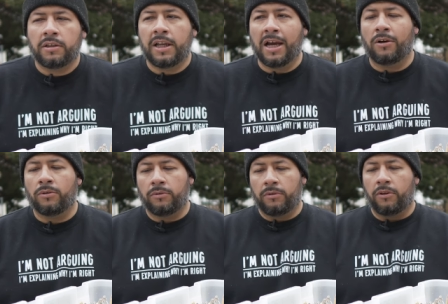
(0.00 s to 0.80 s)

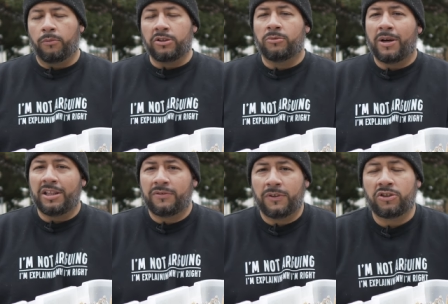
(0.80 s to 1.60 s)
Now, the reason why
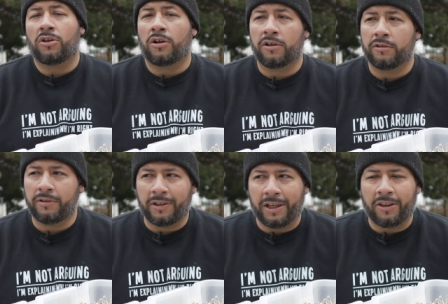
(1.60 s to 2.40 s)
these fish are
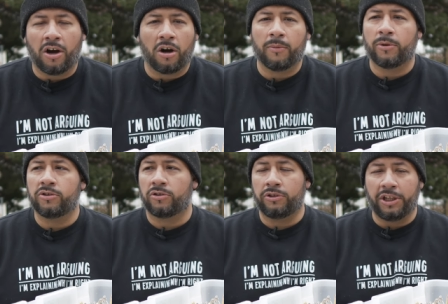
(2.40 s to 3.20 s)
in the
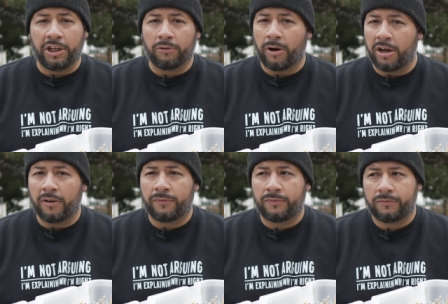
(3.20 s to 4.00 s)
harbors or near, right
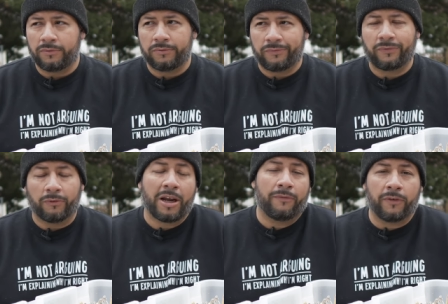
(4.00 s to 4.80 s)
off,
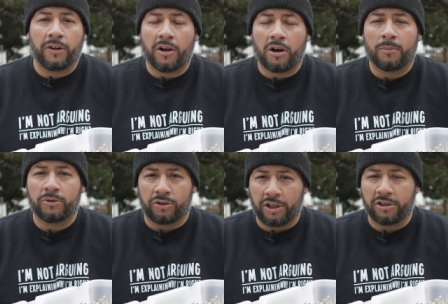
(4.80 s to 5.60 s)
right in front of the
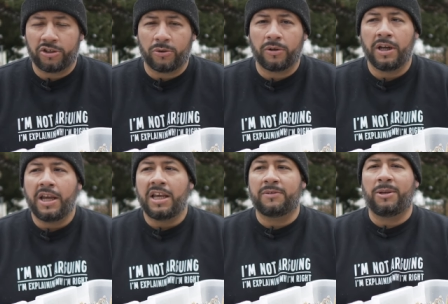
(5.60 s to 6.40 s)
harbors or near shore
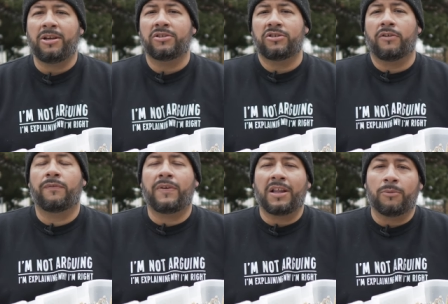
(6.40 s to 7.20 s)
is because
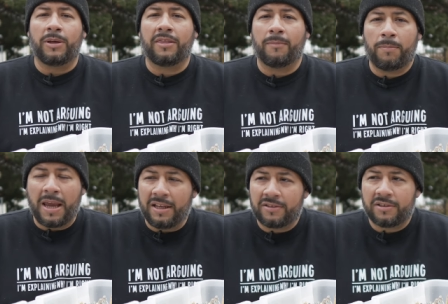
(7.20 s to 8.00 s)
they're following the
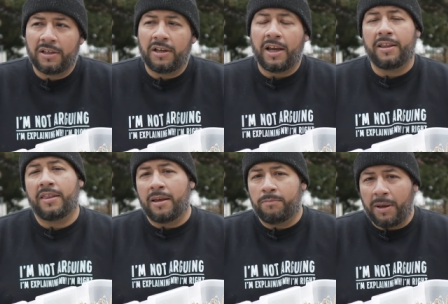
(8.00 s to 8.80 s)
bait. And
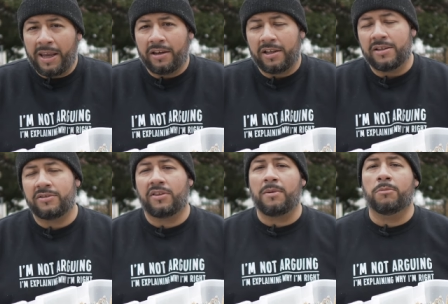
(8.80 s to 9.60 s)
that bait
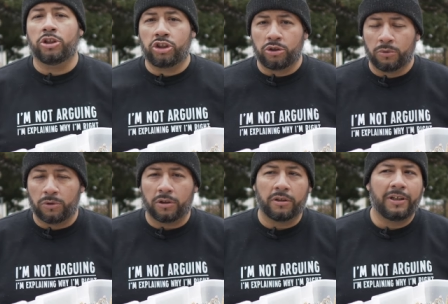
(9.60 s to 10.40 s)
is the
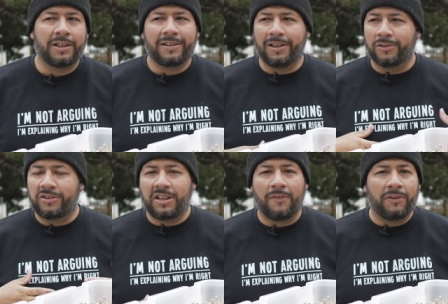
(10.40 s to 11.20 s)
mature, you know,
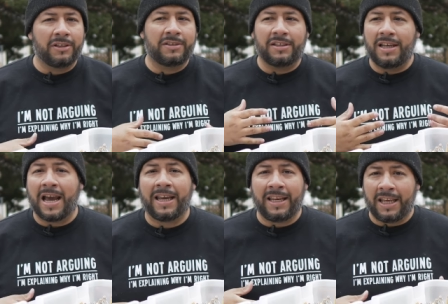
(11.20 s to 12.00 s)
seven to
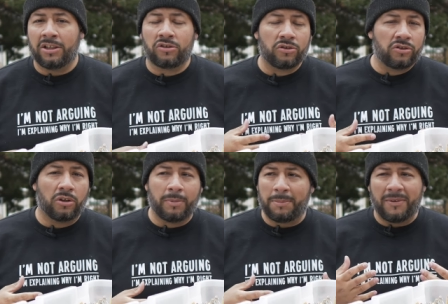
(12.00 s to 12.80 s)
nine inch or
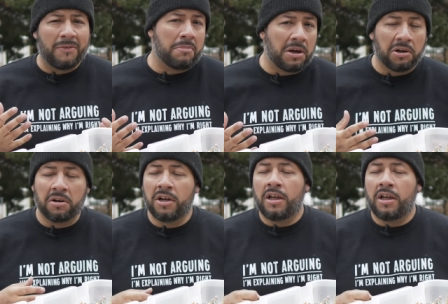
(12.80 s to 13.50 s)
so, maybe even bigger,